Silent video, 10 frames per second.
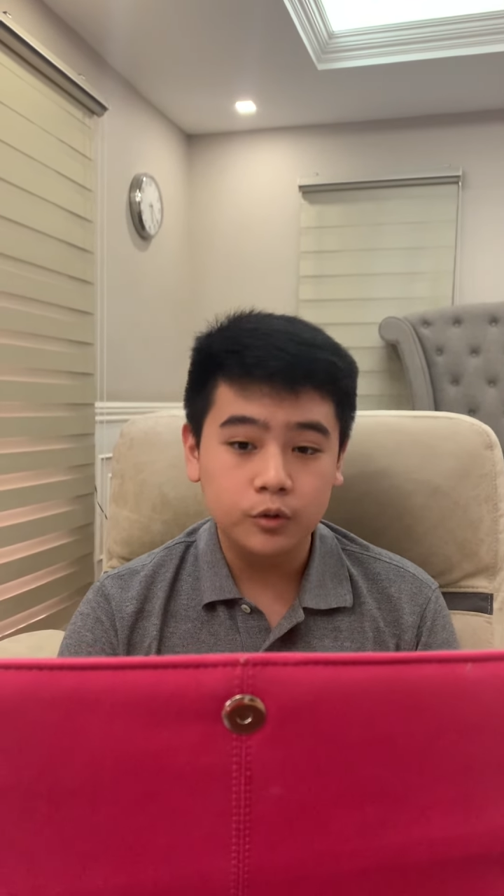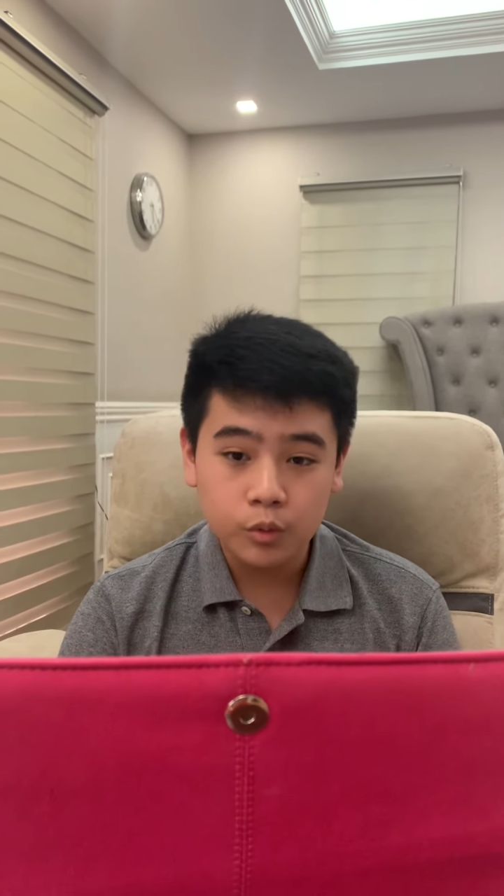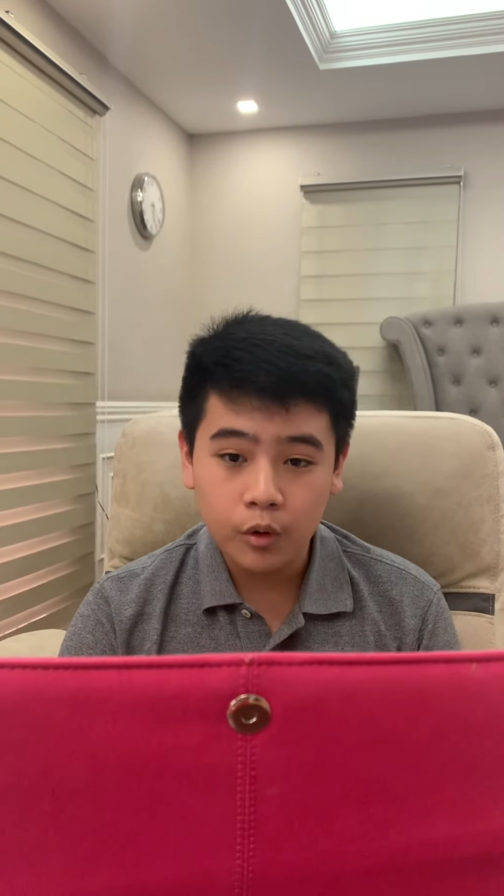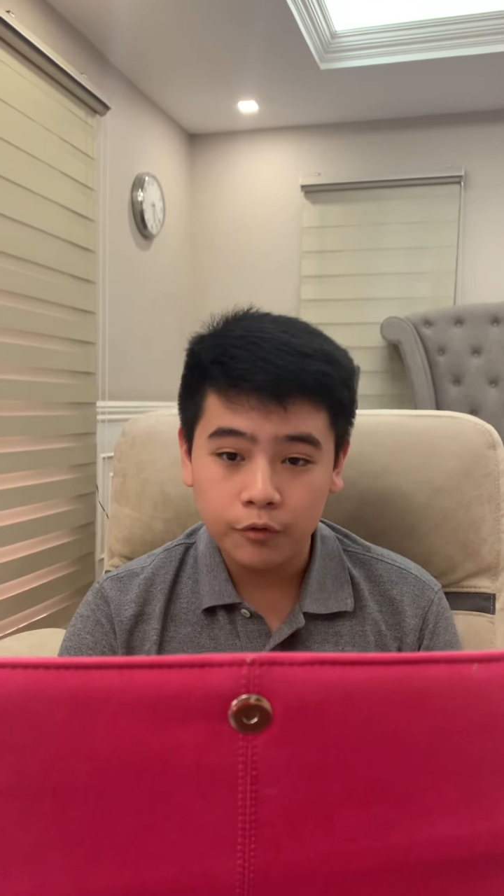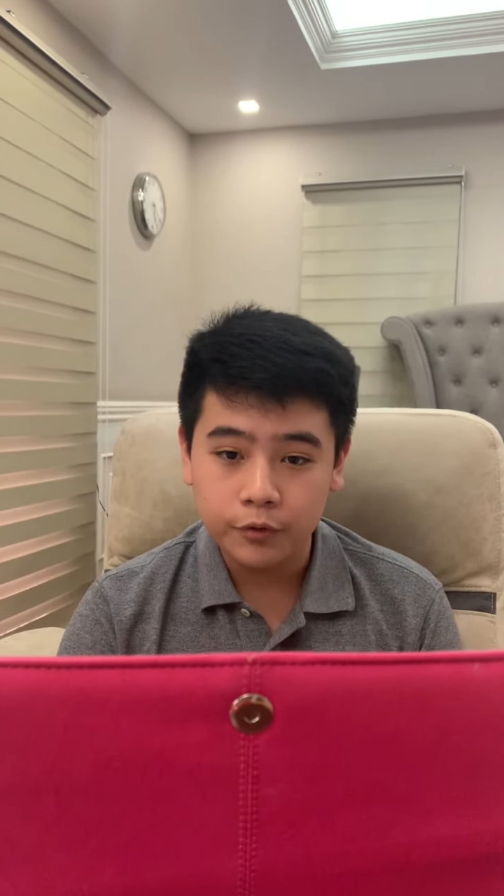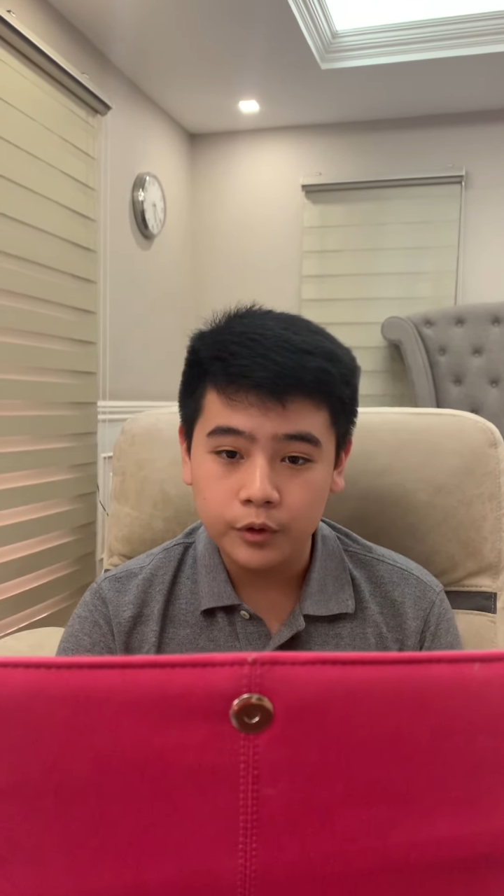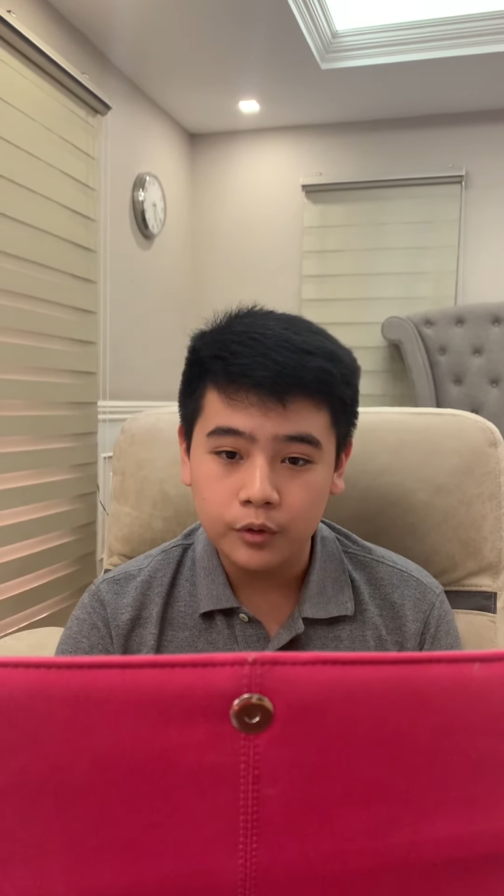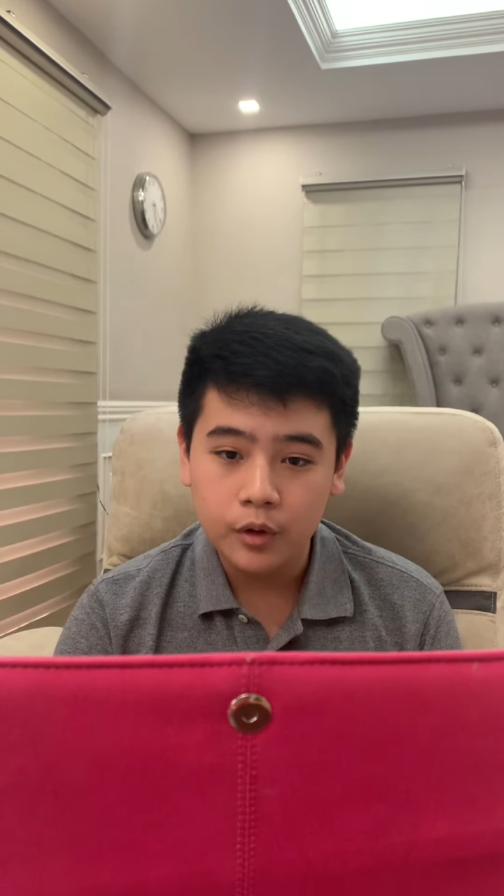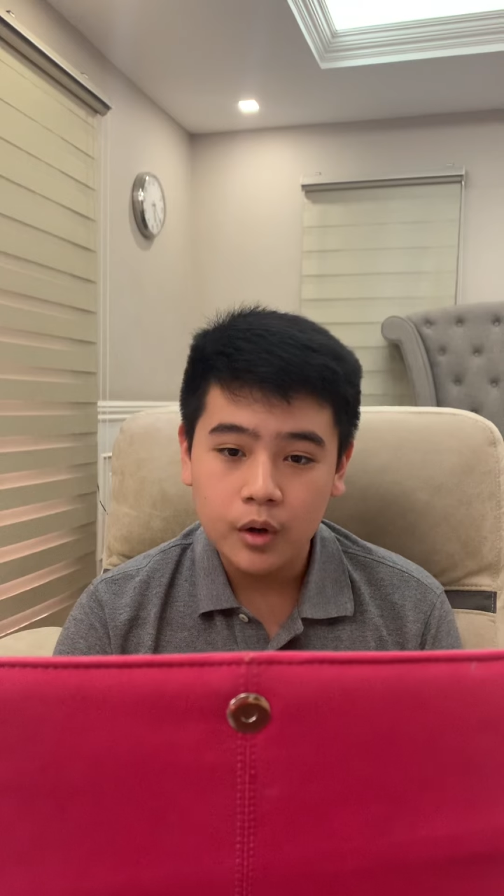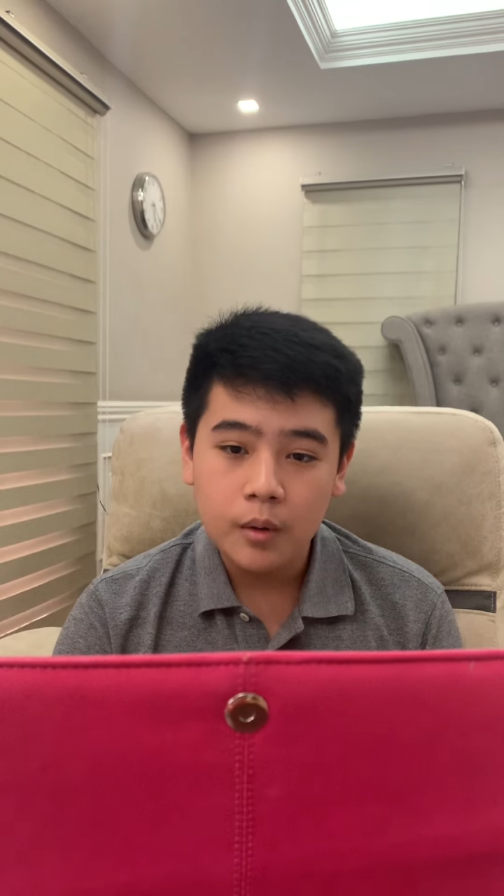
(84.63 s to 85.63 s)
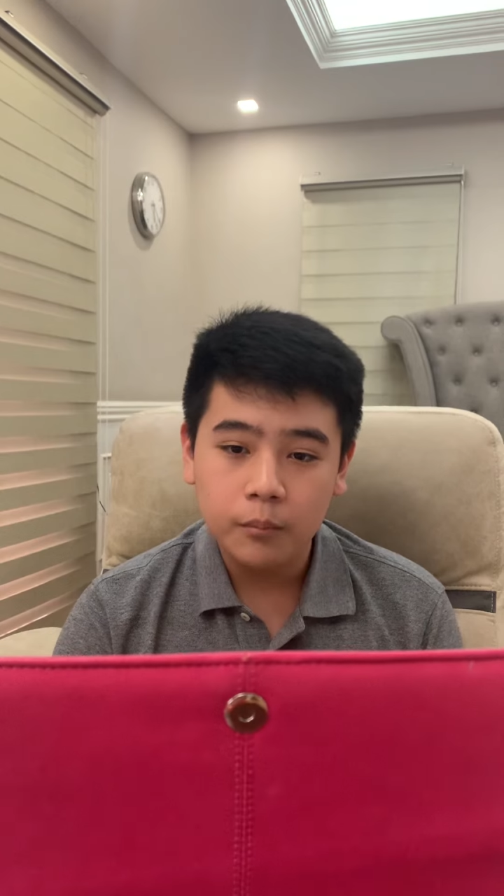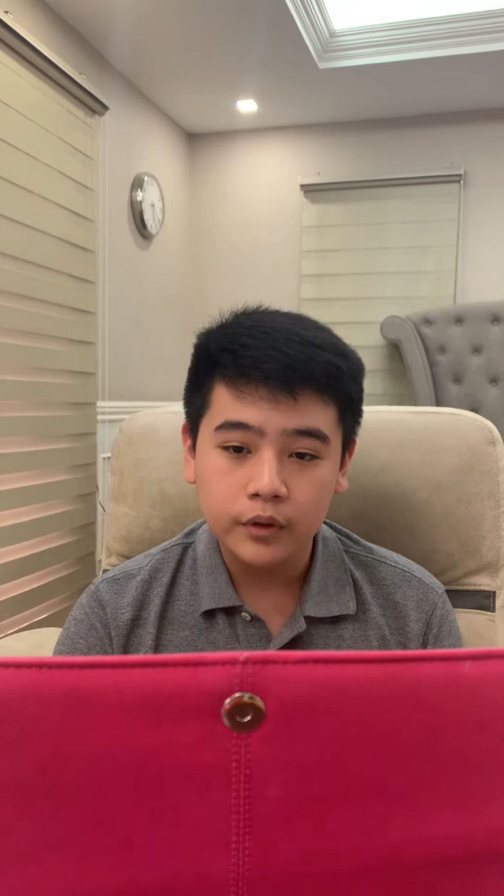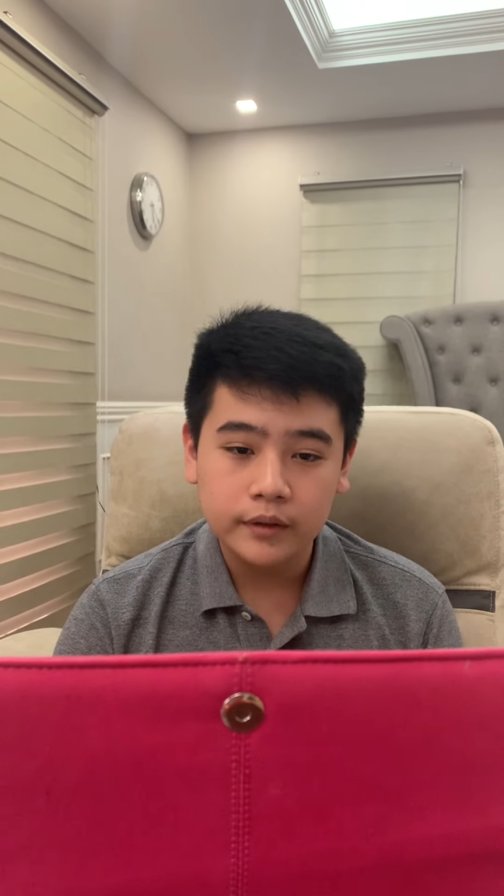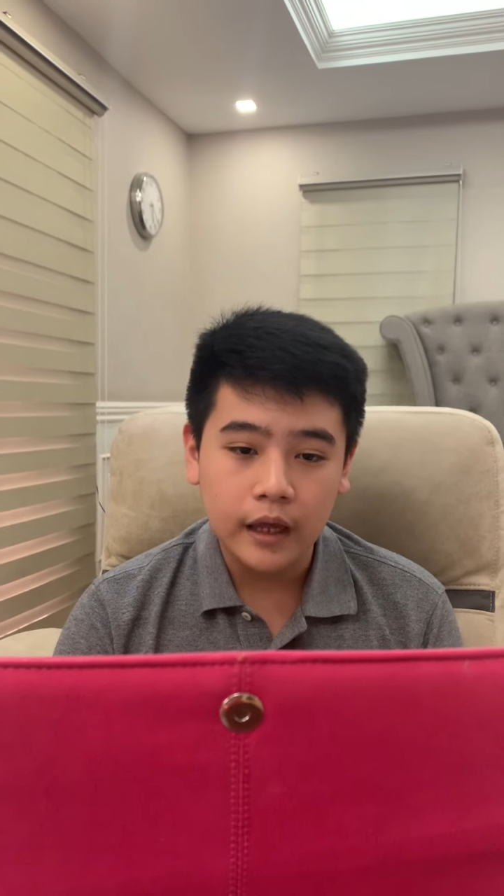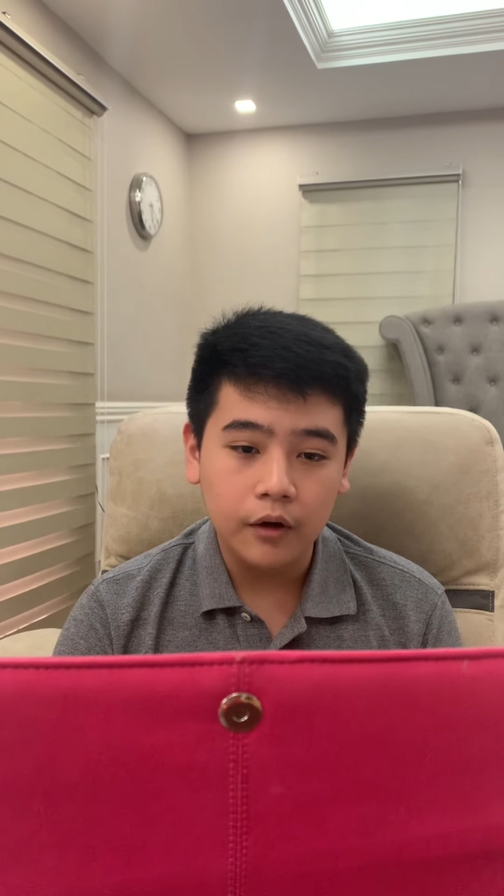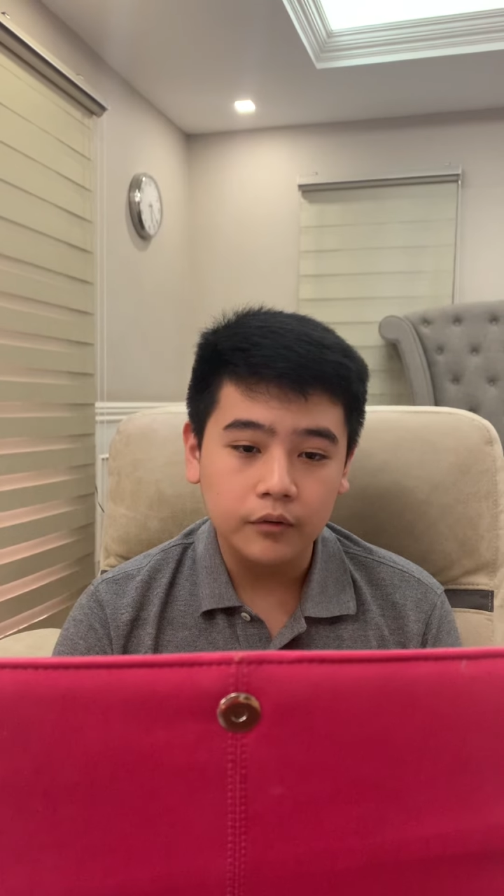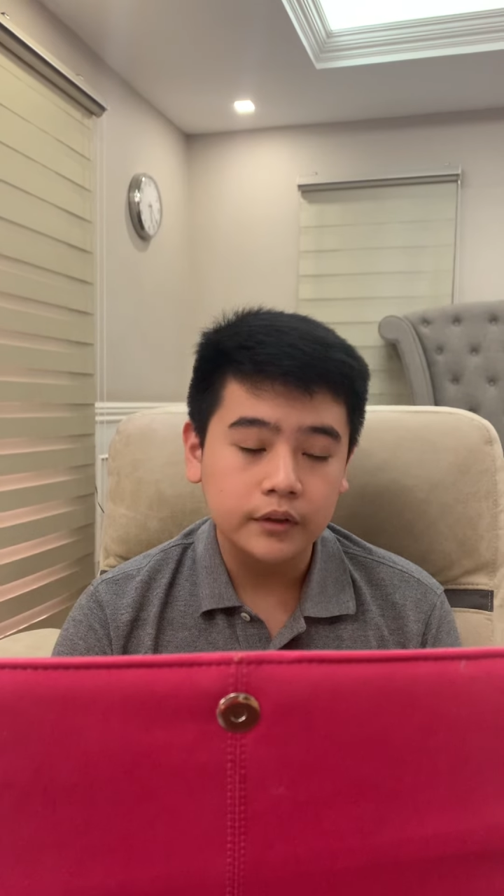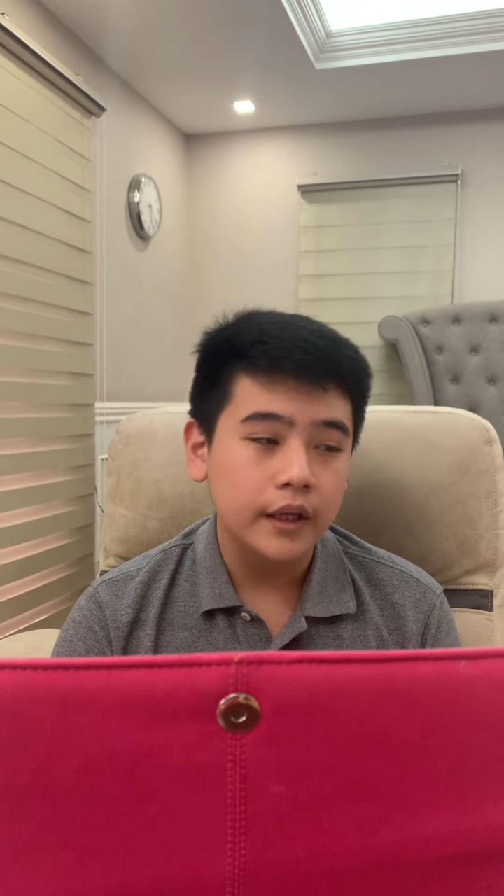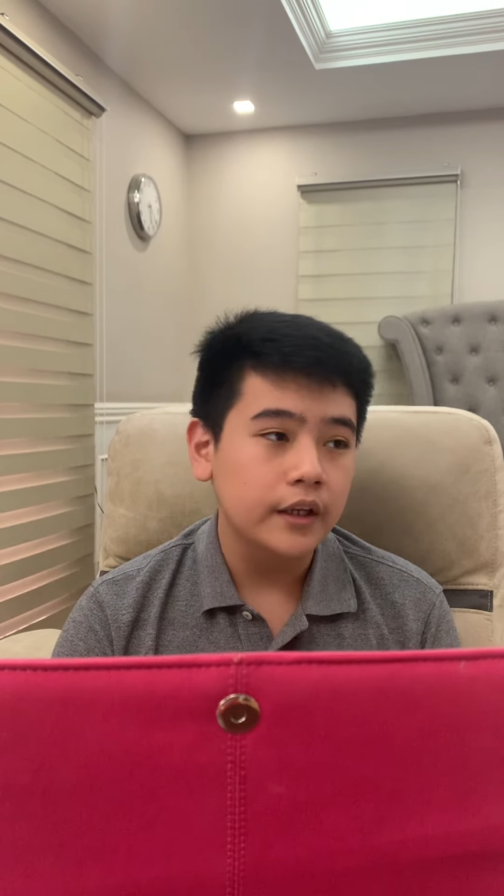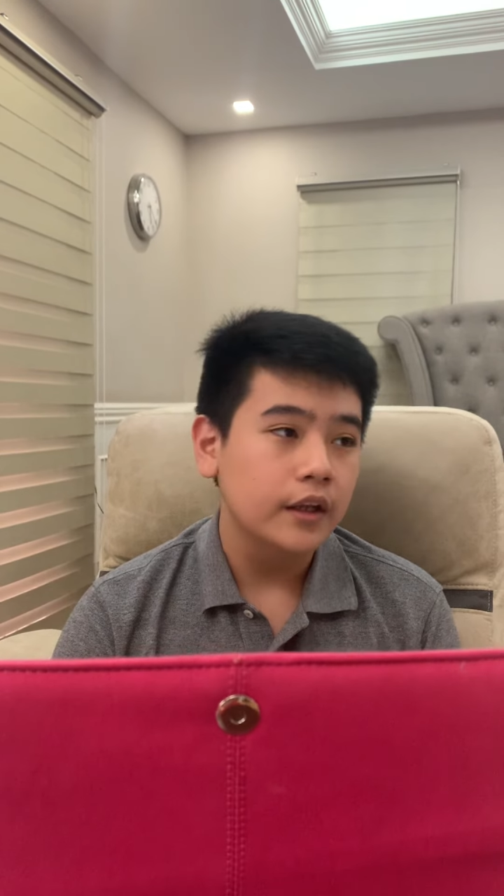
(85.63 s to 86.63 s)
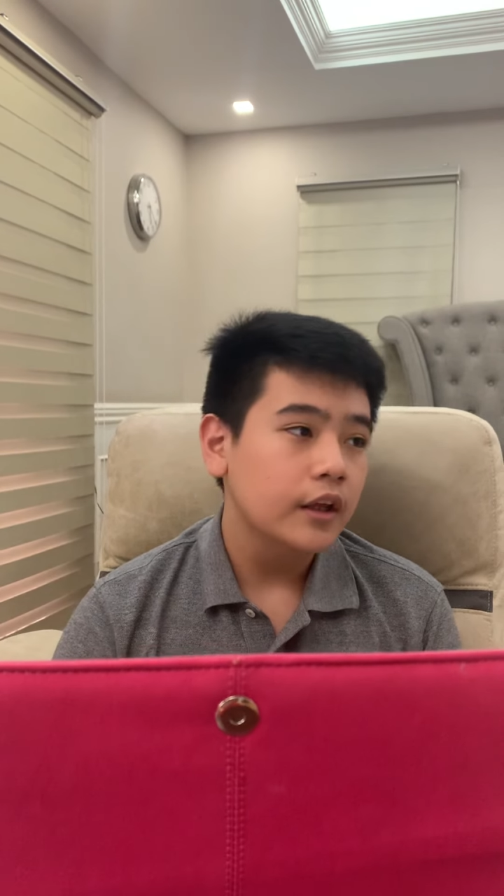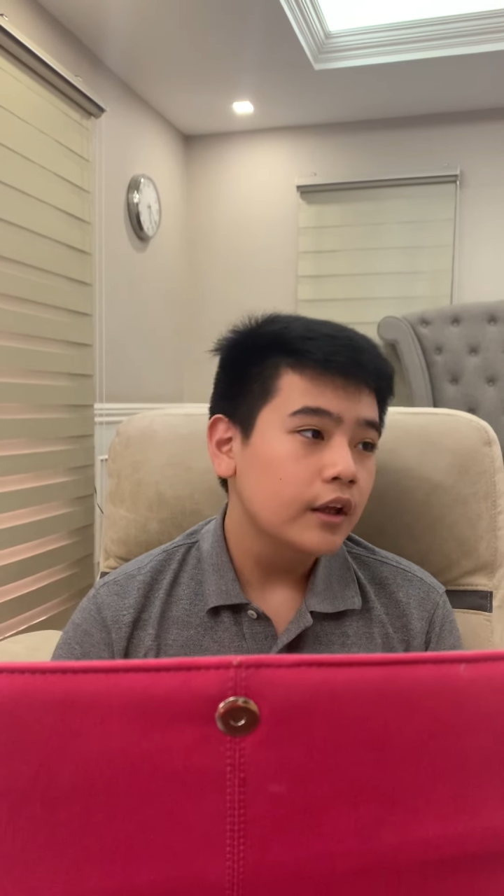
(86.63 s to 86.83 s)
two of you put down can